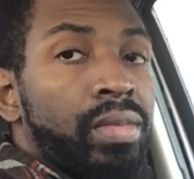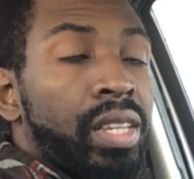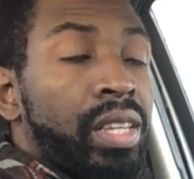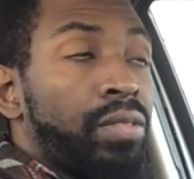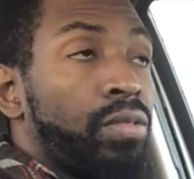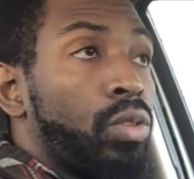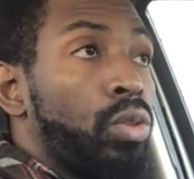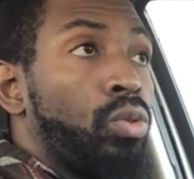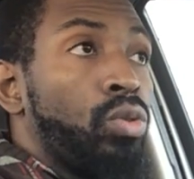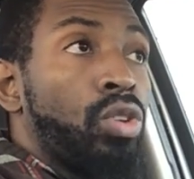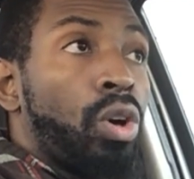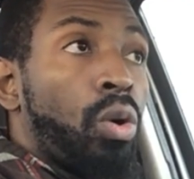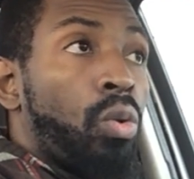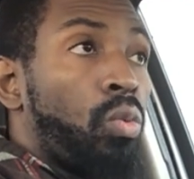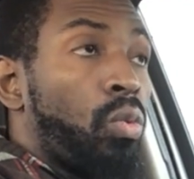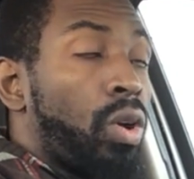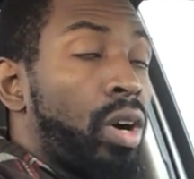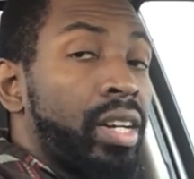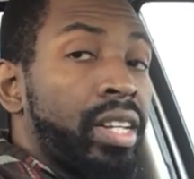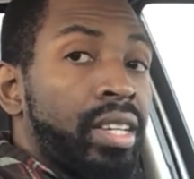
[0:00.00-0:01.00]
If you
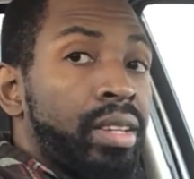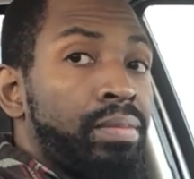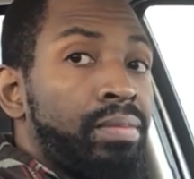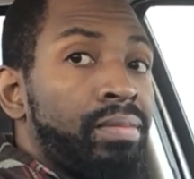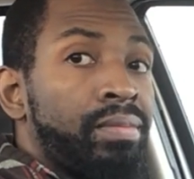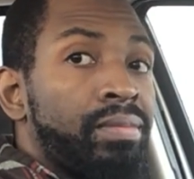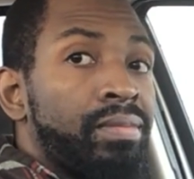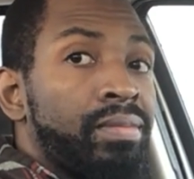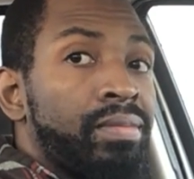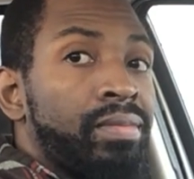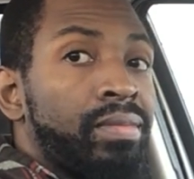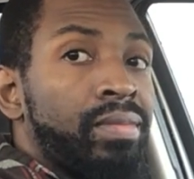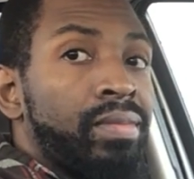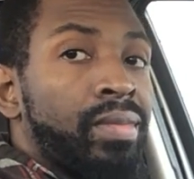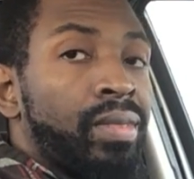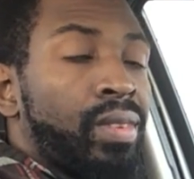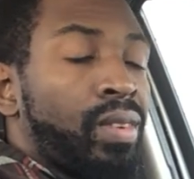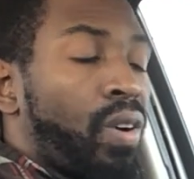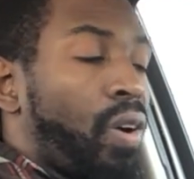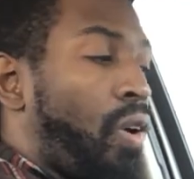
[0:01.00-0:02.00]
don't want him,
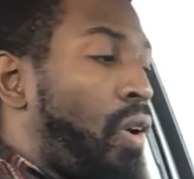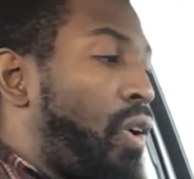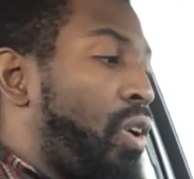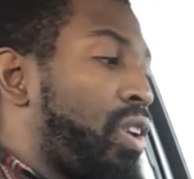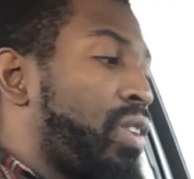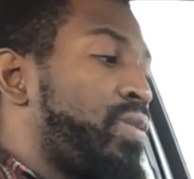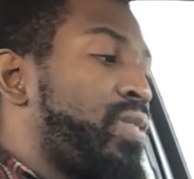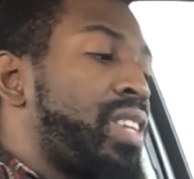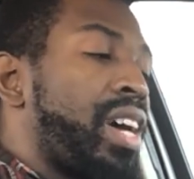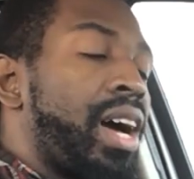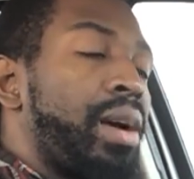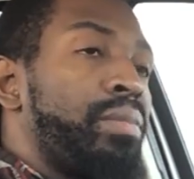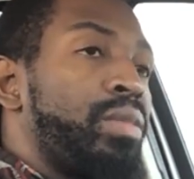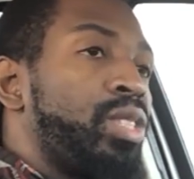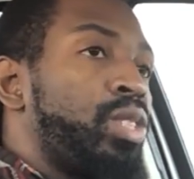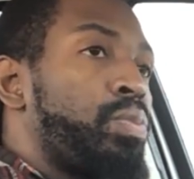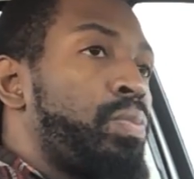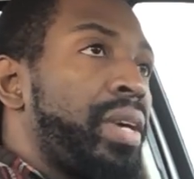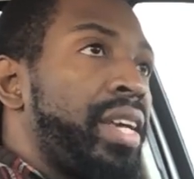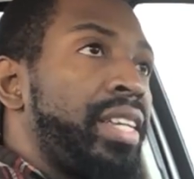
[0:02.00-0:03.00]
all of time
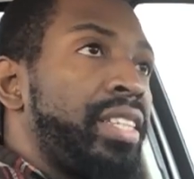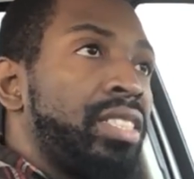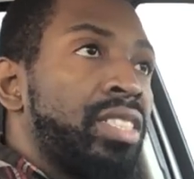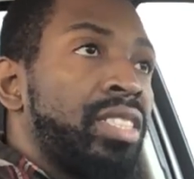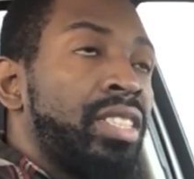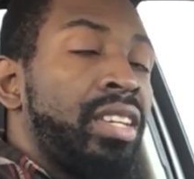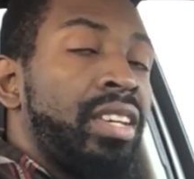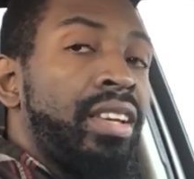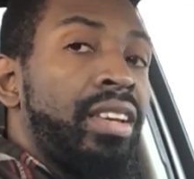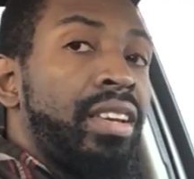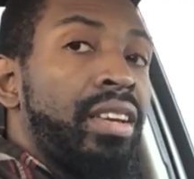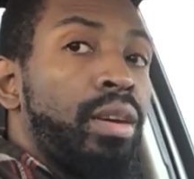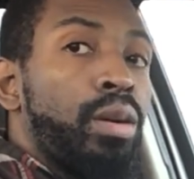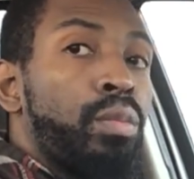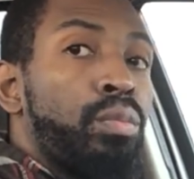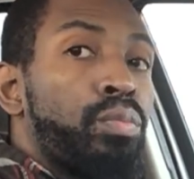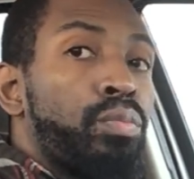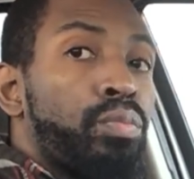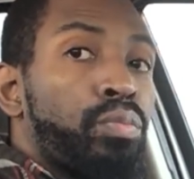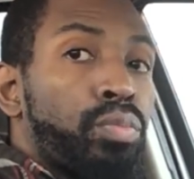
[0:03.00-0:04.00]
and space
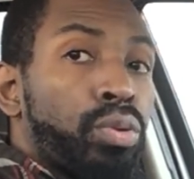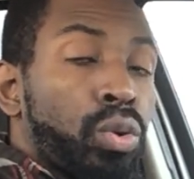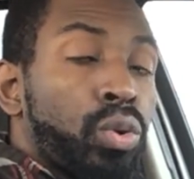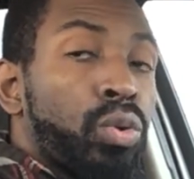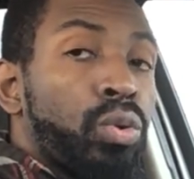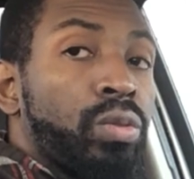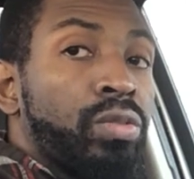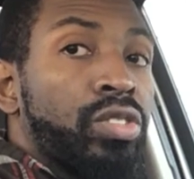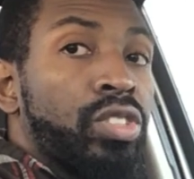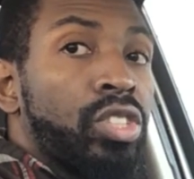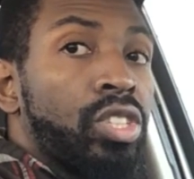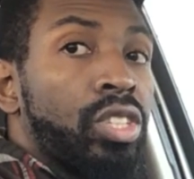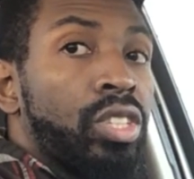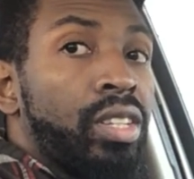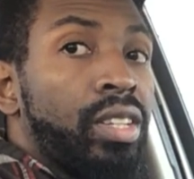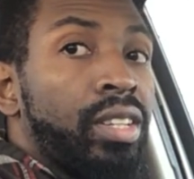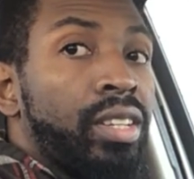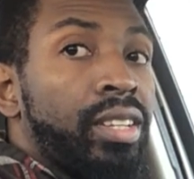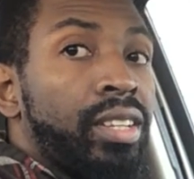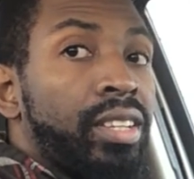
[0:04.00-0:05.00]
proves
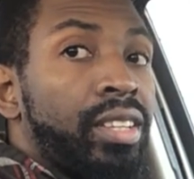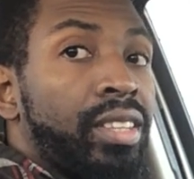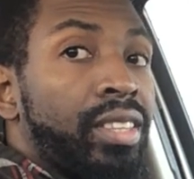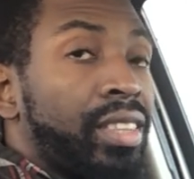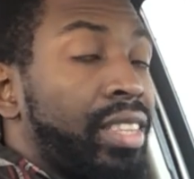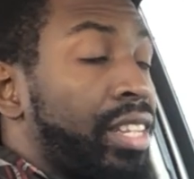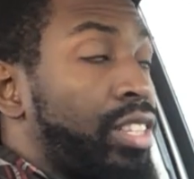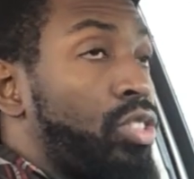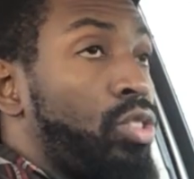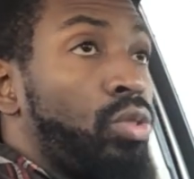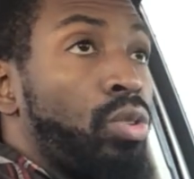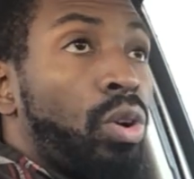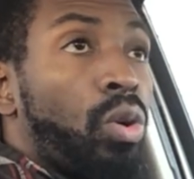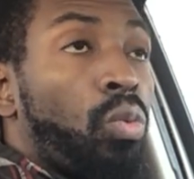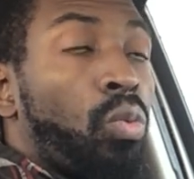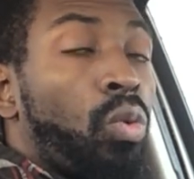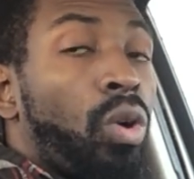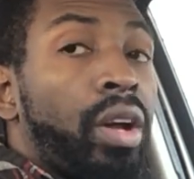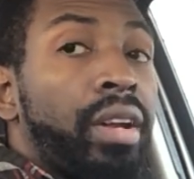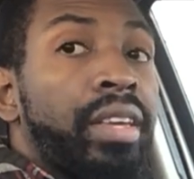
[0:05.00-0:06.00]
that you
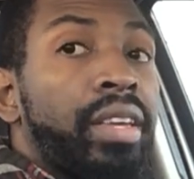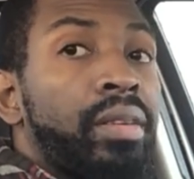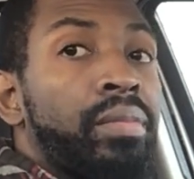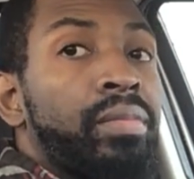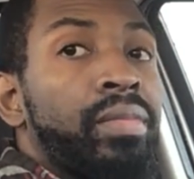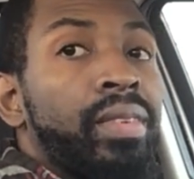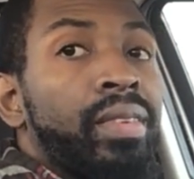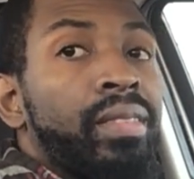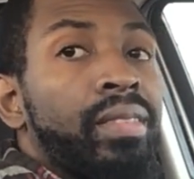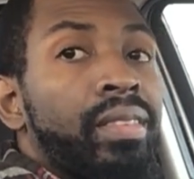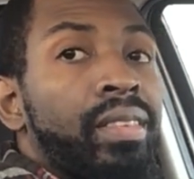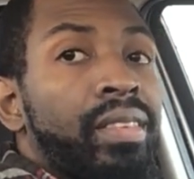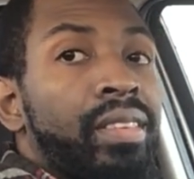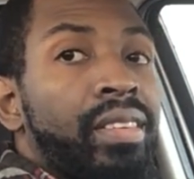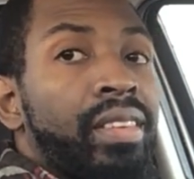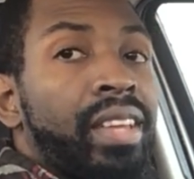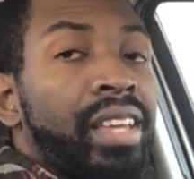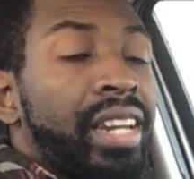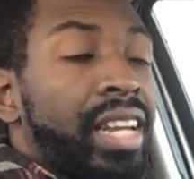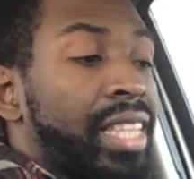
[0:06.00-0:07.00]
don't want him.
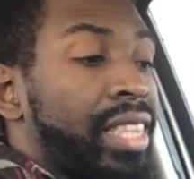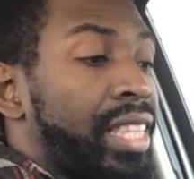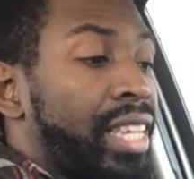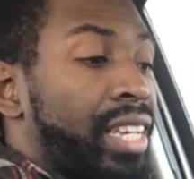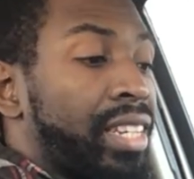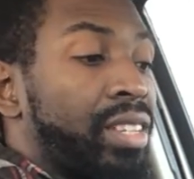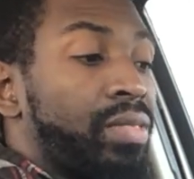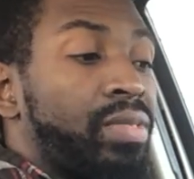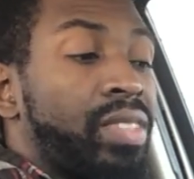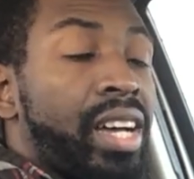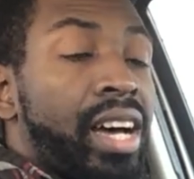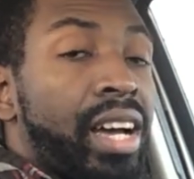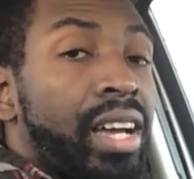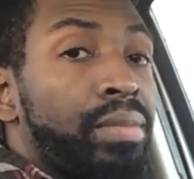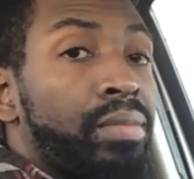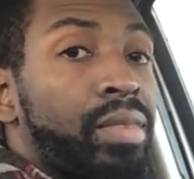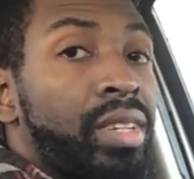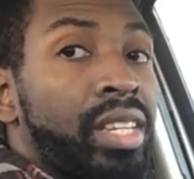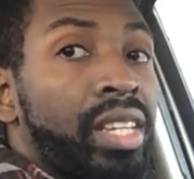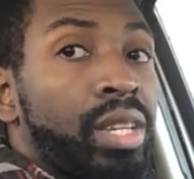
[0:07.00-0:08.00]
And at the end of
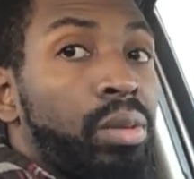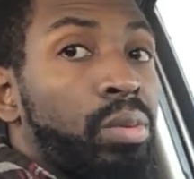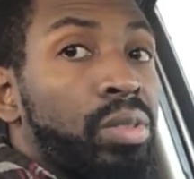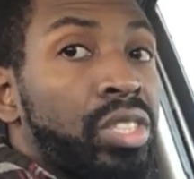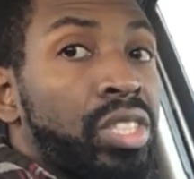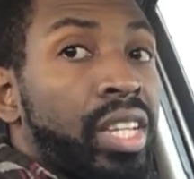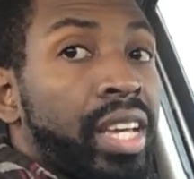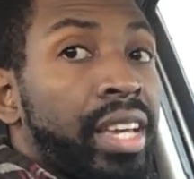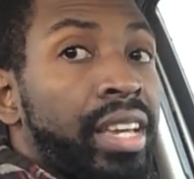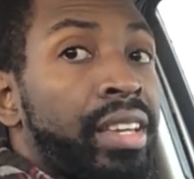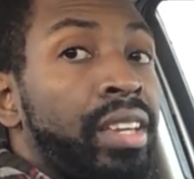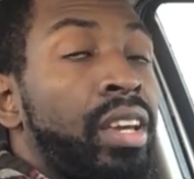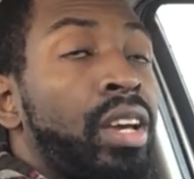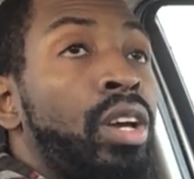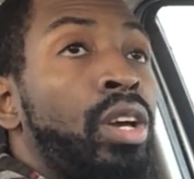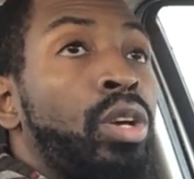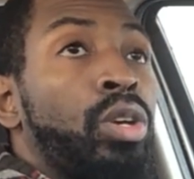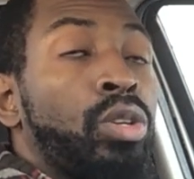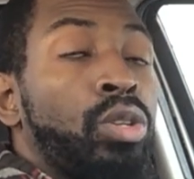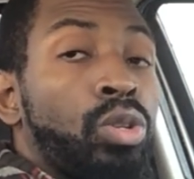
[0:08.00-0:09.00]
time, he will say,
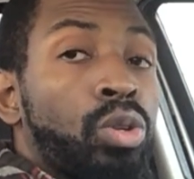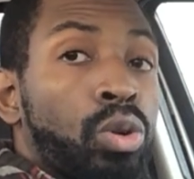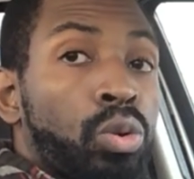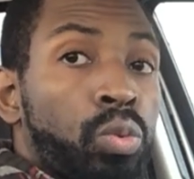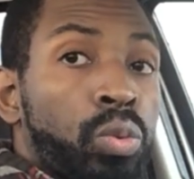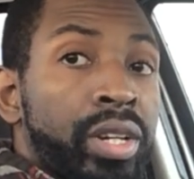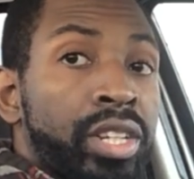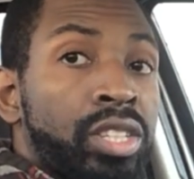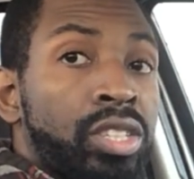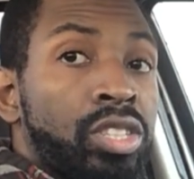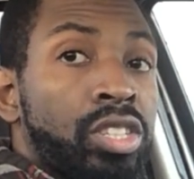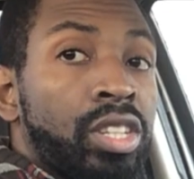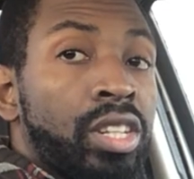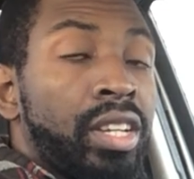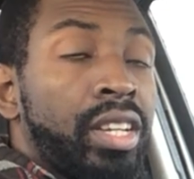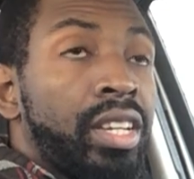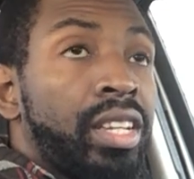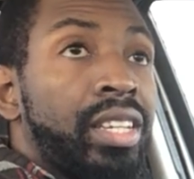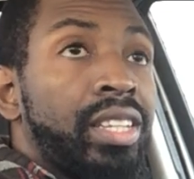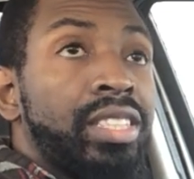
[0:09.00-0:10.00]
your wish
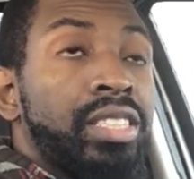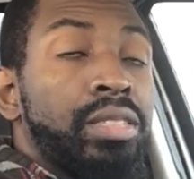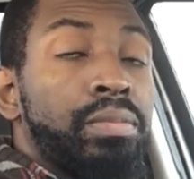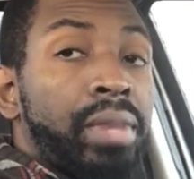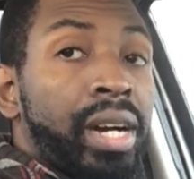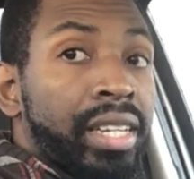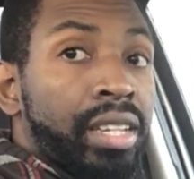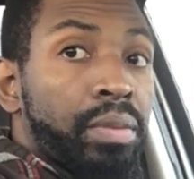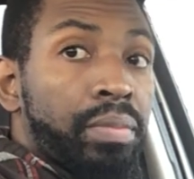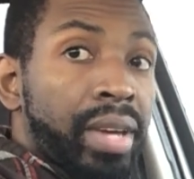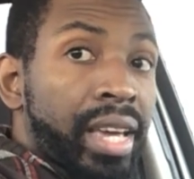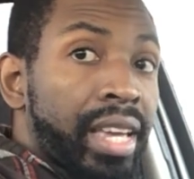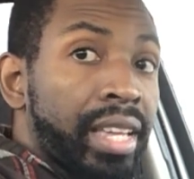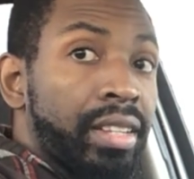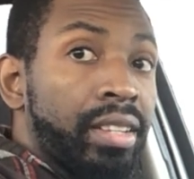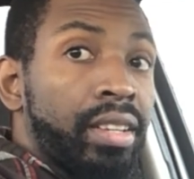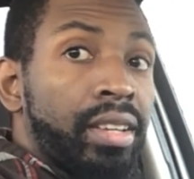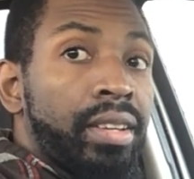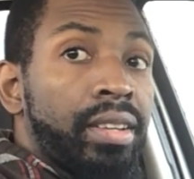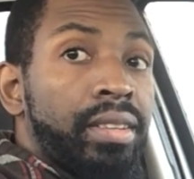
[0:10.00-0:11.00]
is my
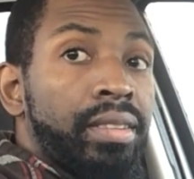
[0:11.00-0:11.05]
command.